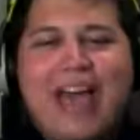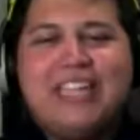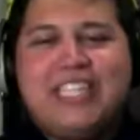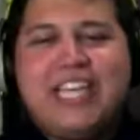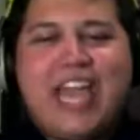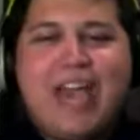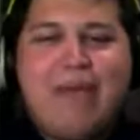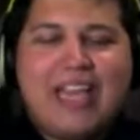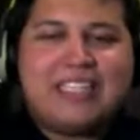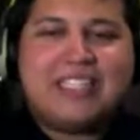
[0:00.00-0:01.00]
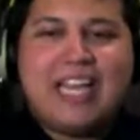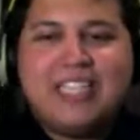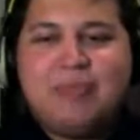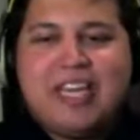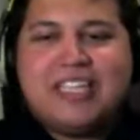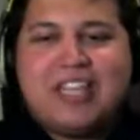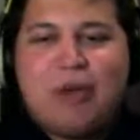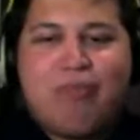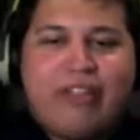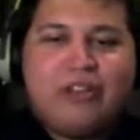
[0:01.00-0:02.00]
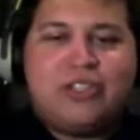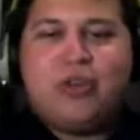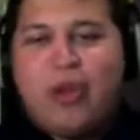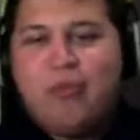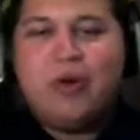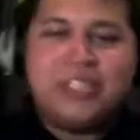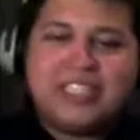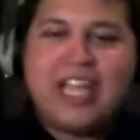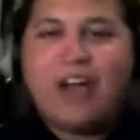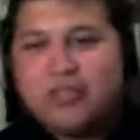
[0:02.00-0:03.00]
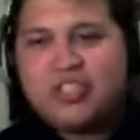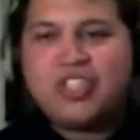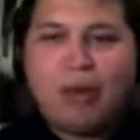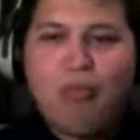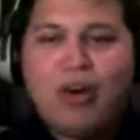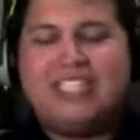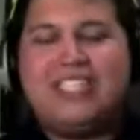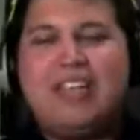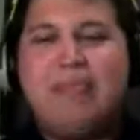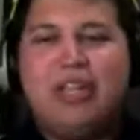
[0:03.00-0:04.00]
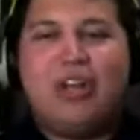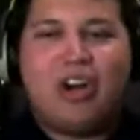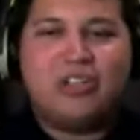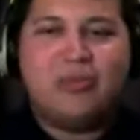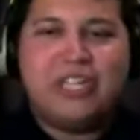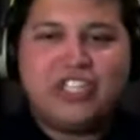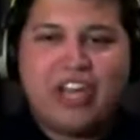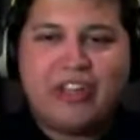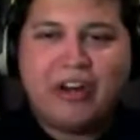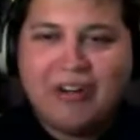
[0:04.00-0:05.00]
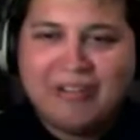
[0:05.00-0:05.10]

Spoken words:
and TK, it makes sense because they're brothers, so they would sound somewhat similar to each other.